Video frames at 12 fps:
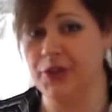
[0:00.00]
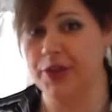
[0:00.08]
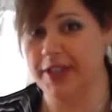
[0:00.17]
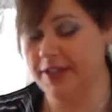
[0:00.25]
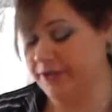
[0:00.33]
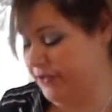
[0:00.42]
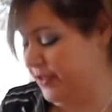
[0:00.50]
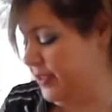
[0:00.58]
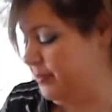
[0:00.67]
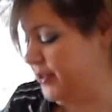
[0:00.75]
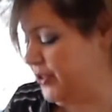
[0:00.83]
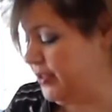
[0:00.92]
looking for
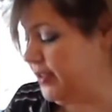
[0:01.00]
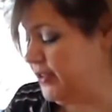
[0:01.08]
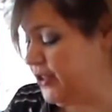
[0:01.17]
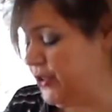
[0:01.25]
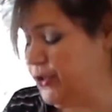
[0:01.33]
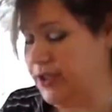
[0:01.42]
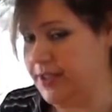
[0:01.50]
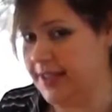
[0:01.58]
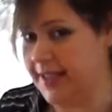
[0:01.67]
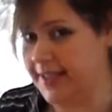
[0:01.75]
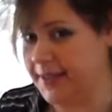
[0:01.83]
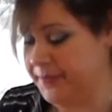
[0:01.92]
them to look
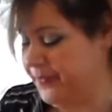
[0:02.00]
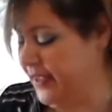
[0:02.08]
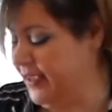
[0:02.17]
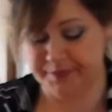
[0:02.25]
like.